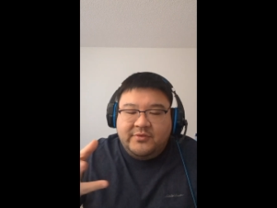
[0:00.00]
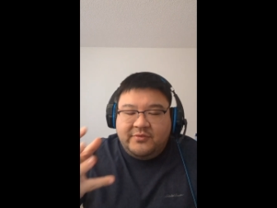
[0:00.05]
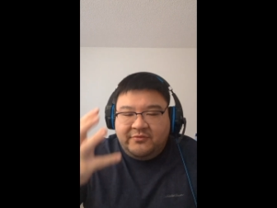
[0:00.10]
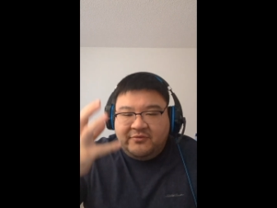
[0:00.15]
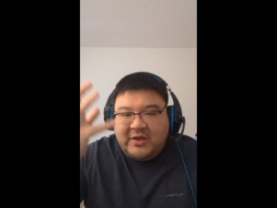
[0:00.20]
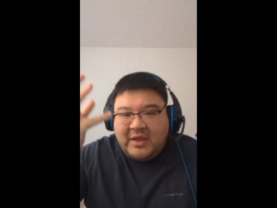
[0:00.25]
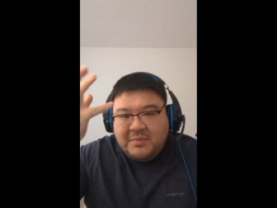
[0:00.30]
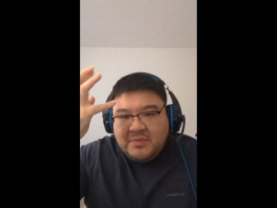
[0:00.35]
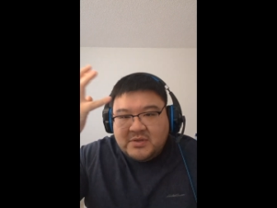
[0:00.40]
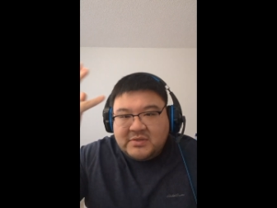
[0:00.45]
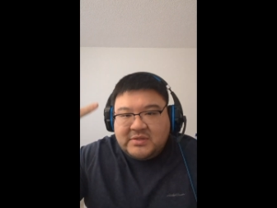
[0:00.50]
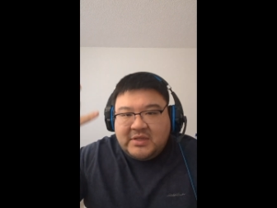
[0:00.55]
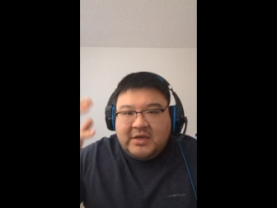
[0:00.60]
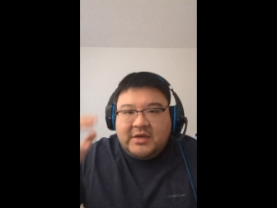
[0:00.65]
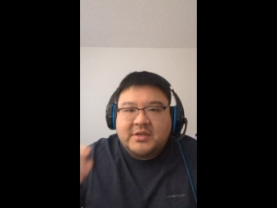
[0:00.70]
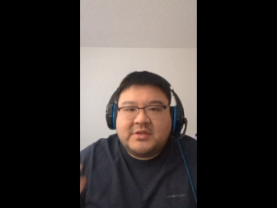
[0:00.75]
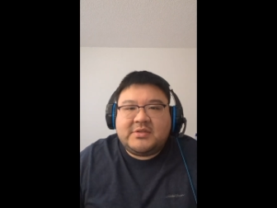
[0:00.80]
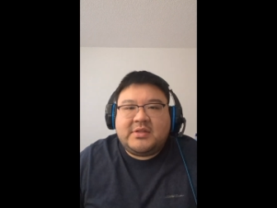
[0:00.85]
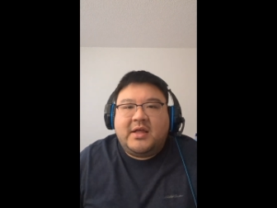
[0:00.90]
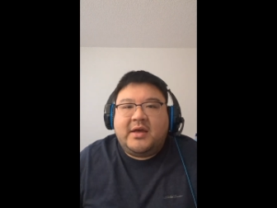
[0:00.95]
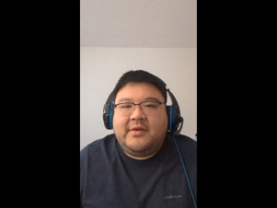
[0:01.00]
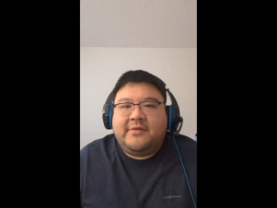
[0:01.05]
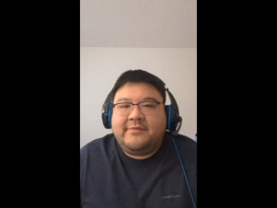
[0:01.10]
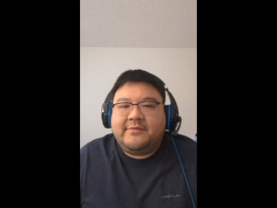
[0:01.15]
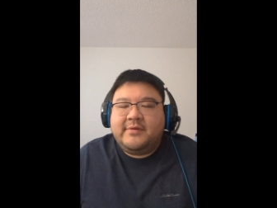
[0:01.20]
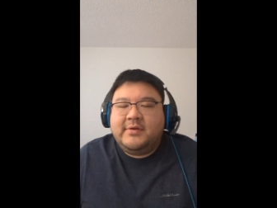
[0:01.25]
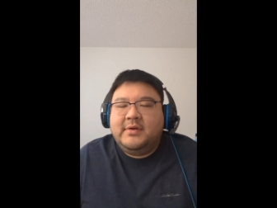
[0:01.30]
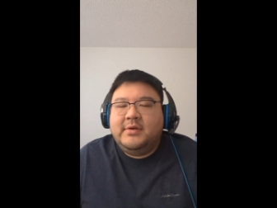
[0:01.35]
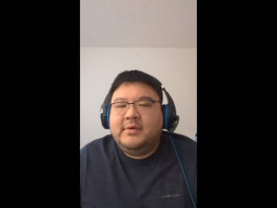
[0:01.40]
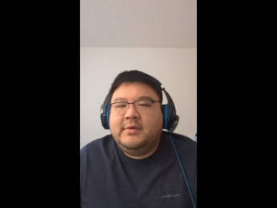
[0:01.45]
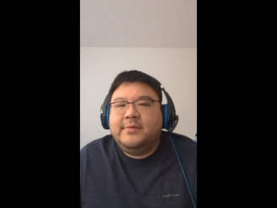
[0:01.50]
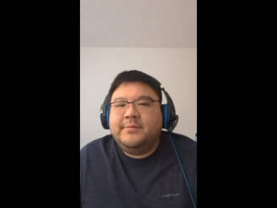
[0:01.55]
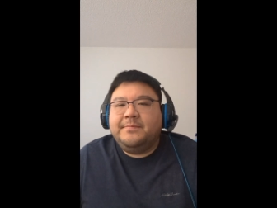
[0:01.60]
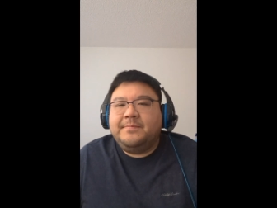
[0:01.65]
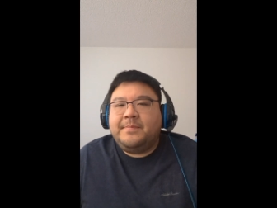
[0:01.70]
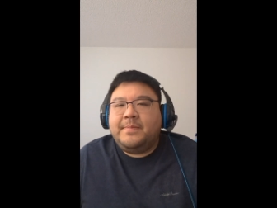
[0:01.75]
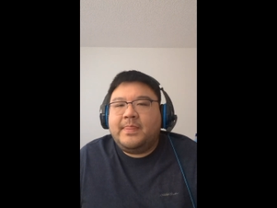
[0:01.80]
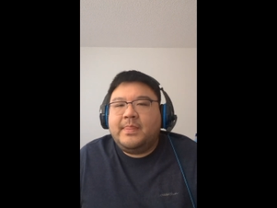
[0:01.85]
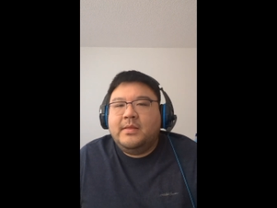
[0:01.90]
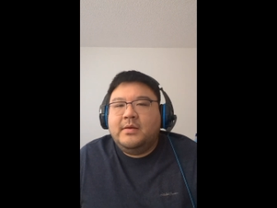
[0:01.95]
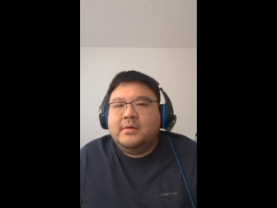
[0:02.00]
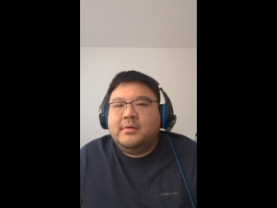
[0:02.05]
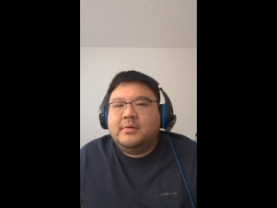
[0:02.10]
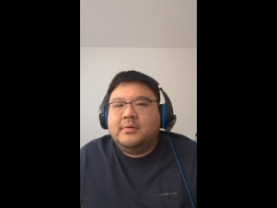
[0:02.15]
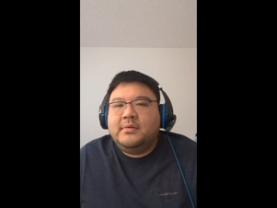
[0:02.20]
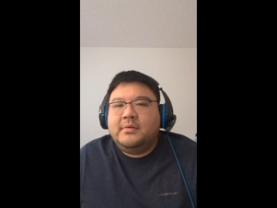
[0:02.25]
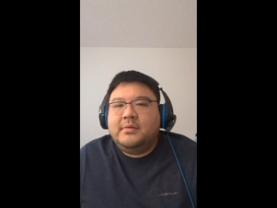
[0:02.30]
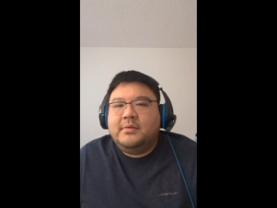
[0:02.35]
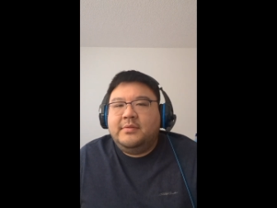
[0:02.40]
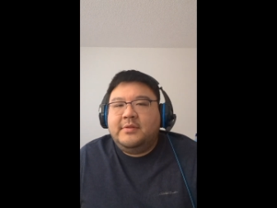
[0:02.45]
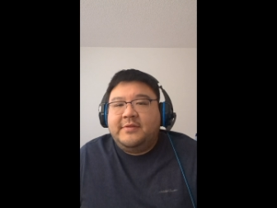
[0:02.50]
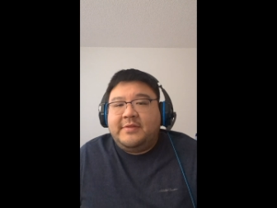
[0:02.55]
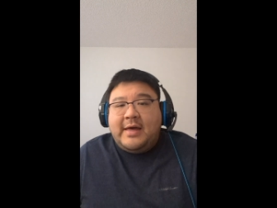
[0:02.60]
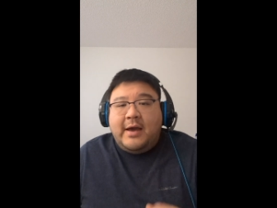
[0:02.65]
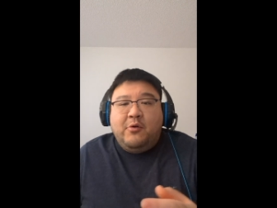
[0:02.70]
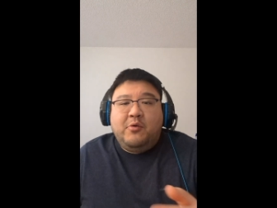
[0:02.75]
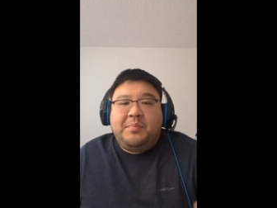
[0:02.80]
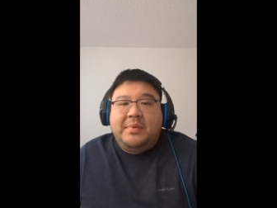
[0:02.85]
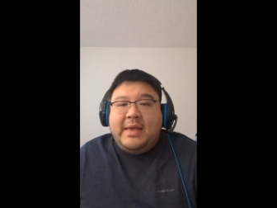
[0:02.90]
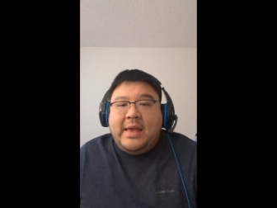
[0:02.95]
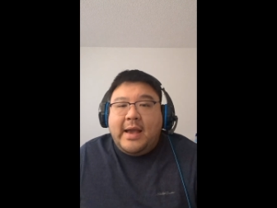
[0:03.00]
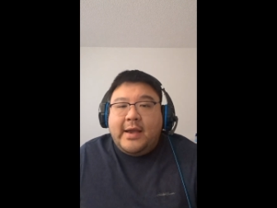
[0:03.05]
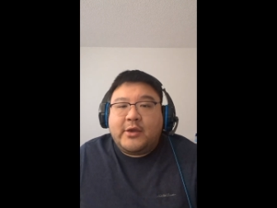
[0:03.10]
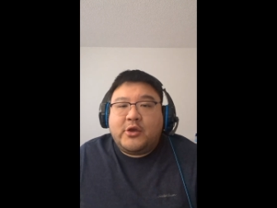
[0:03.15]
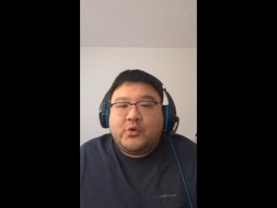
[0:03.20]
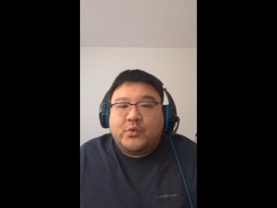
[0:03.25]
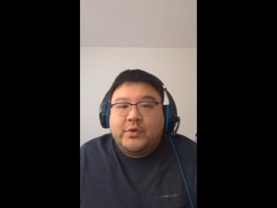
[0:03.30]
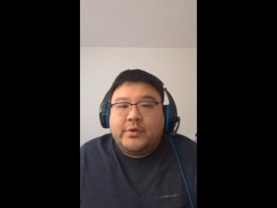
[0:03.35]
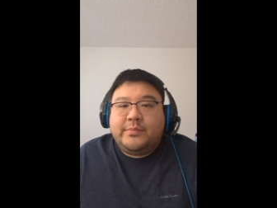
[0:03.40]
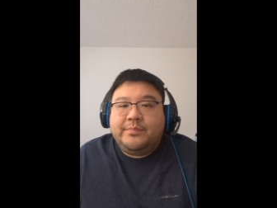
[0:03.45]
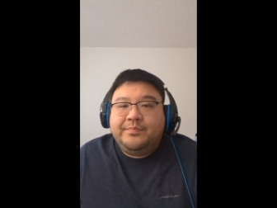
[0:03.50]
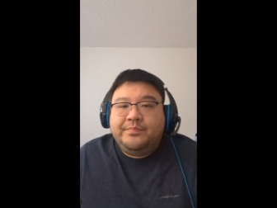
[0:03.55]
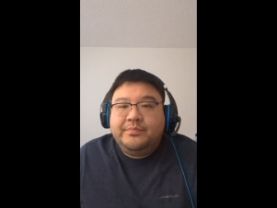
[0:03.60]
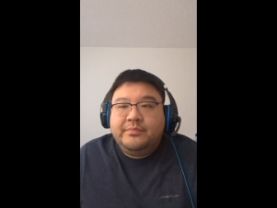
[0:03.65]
famous thing in his life, that would be accurate.